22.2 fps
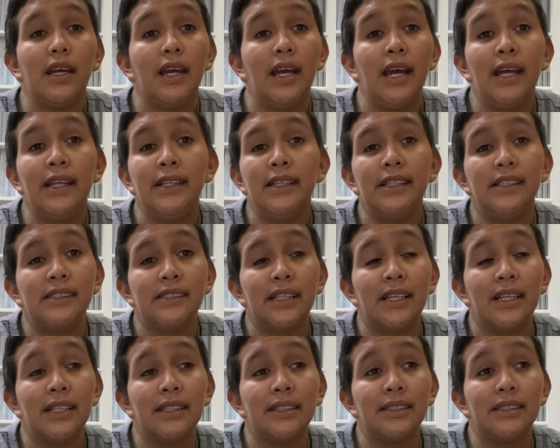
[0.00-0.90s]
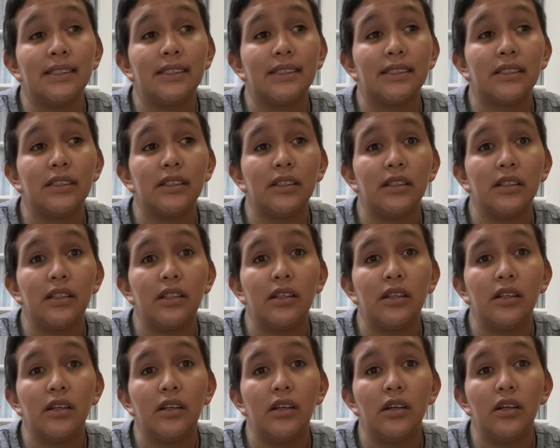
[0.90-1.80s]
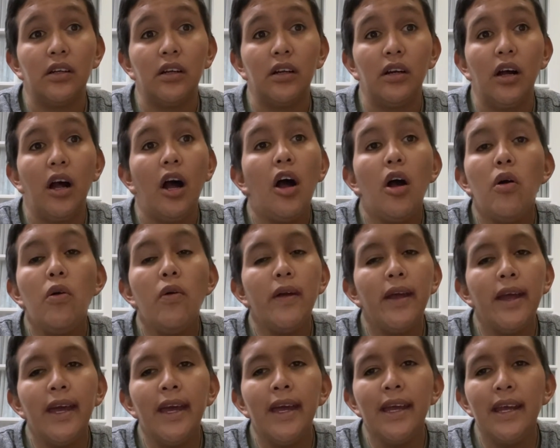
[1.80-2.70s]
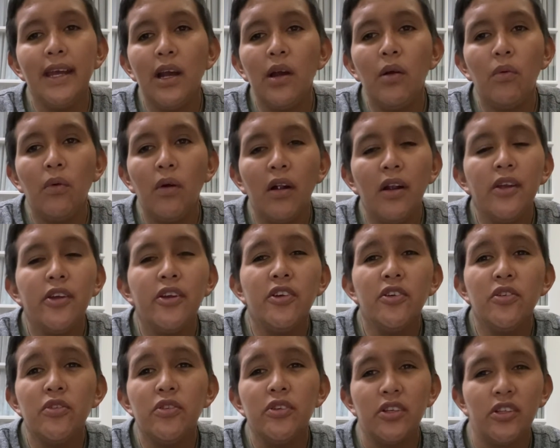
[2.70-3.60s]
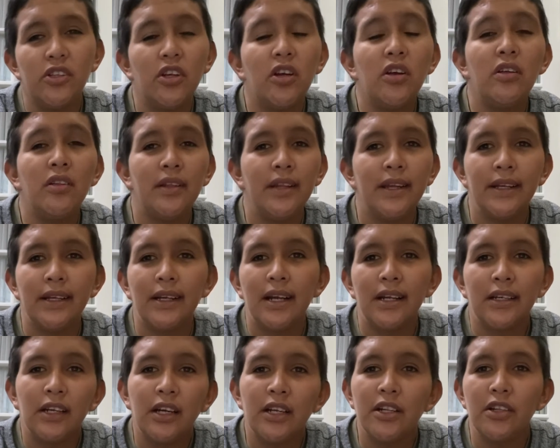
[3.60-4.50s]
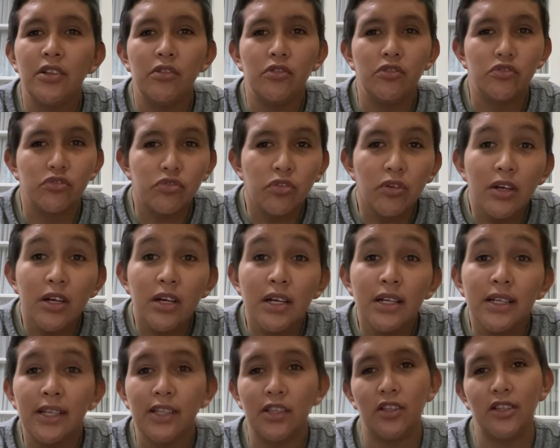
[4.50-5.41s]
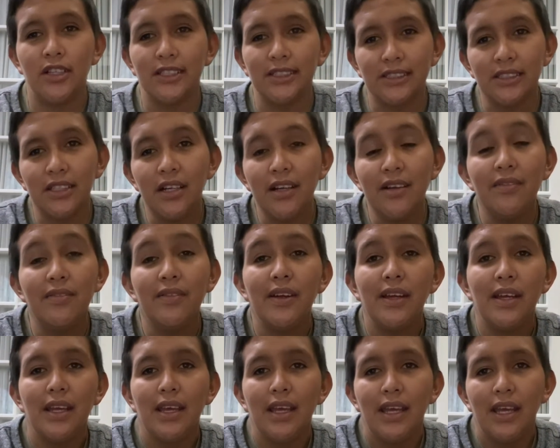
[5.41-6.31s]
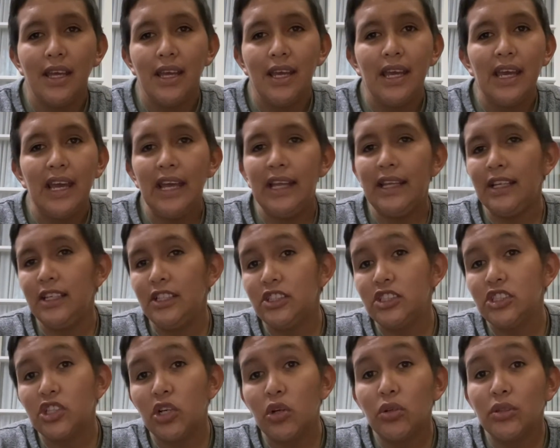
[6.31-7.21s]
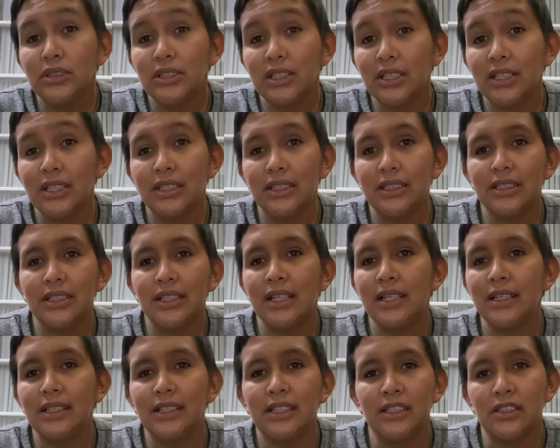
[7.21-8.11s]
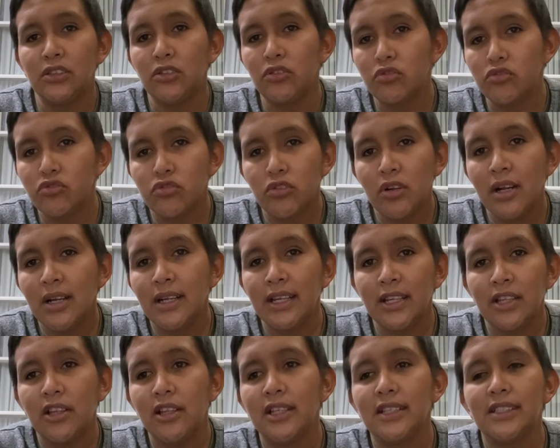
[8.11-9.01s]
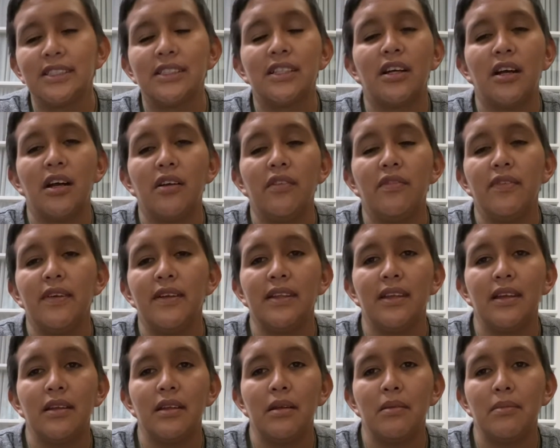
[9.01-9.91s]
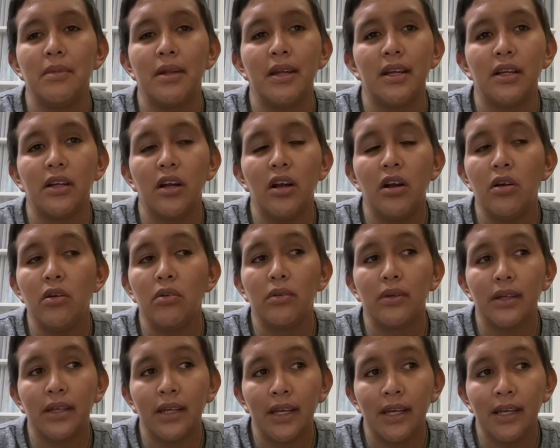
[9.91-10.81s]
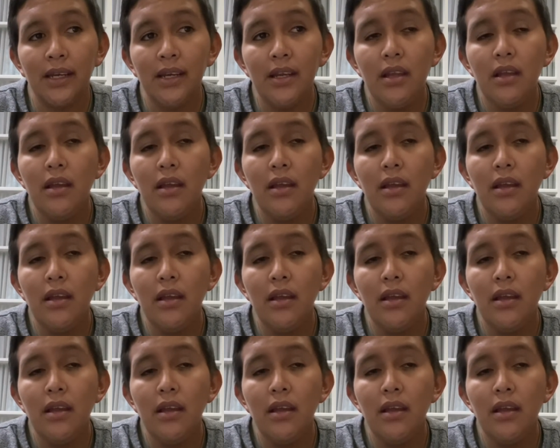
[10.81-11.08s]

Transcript: he says, oh hey, how are you, you know, like I got a new truck and all this stuff. And he shows us like his new truck and all this stuff, and then I'm like, okay.